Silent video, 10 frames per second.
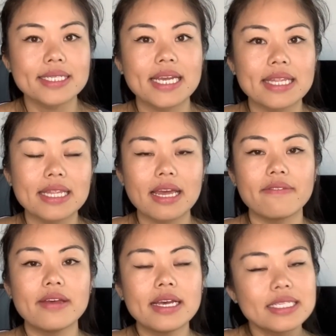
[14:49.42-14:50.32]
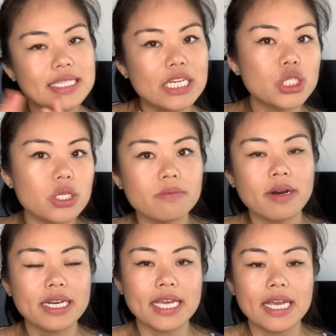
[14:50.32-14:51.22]
saying that they've sent you
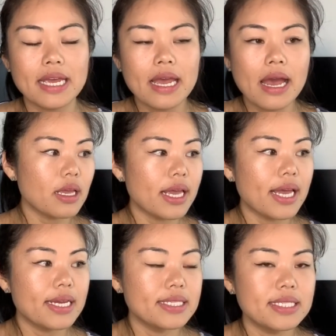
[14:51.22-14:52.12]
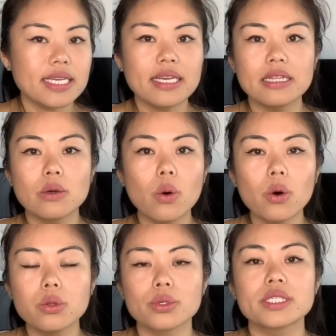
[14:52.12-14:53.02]
money, and it
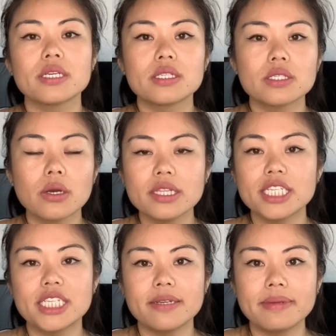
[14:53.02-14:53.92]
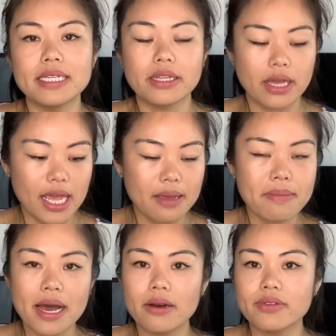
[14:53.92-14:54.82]
all looks so legitimate. The
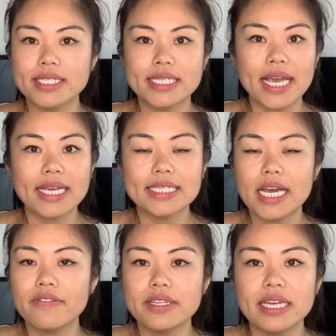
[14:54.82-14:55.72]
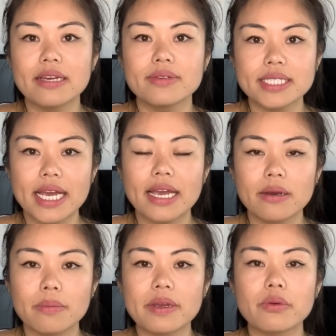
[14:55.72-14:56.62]
email, receipts, everything,
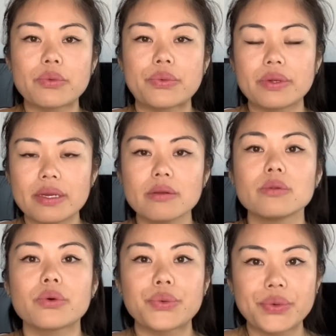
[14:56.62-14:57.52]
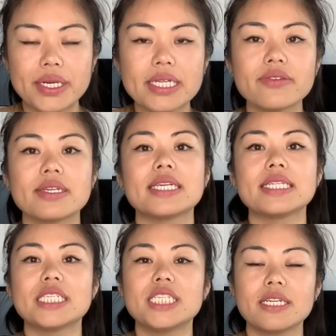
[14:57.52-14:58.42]
it'll look really, really
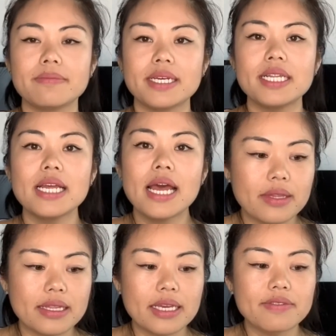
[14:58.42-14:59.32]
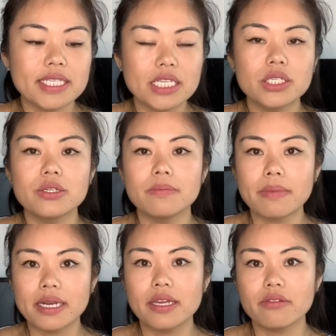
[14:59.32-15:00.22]
legitimate that they've sent you
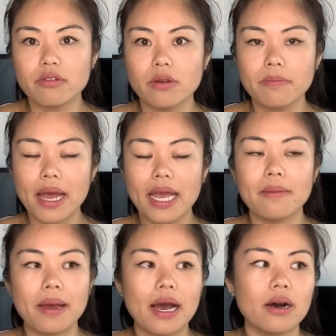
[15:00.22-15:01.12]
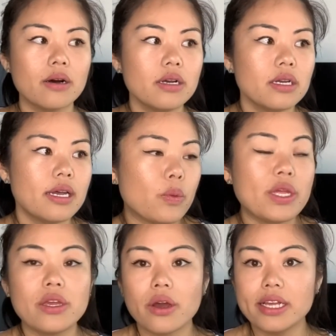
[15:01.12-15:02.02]
money through PayPal.
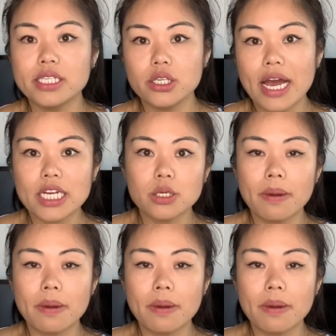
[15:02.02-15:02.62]
When you go into your actual